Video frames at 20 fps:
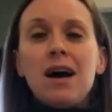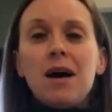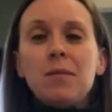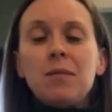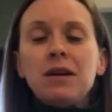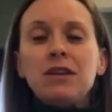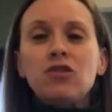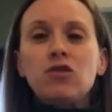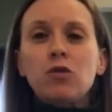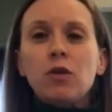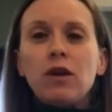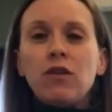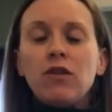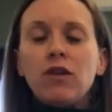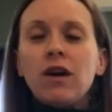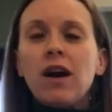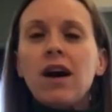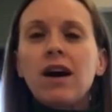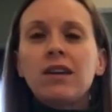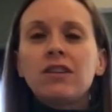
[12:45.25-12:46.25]
It's great for
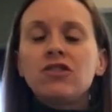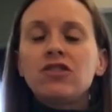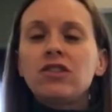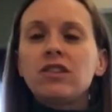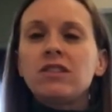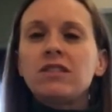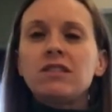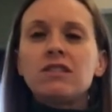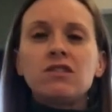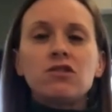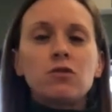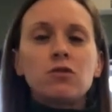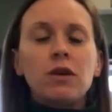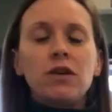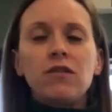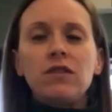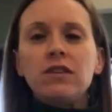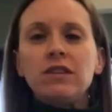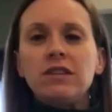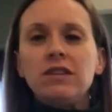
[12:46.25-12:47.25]
cottages, it's great
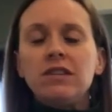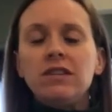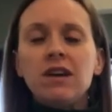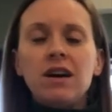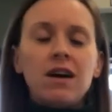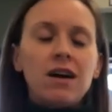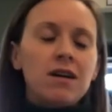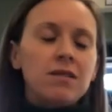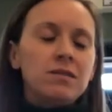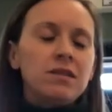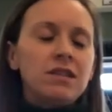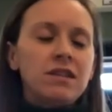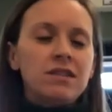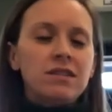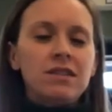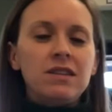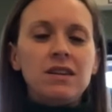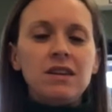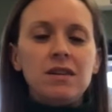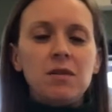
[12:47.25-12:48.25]
for
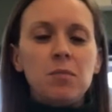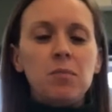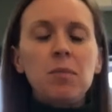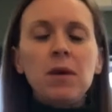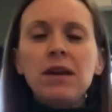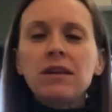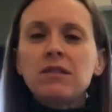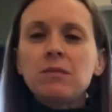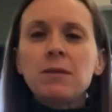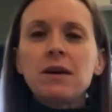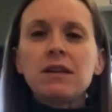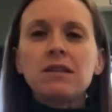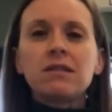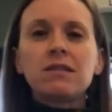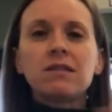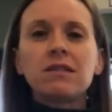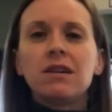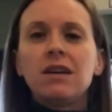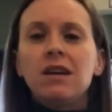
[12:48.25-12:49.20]
dusty basements,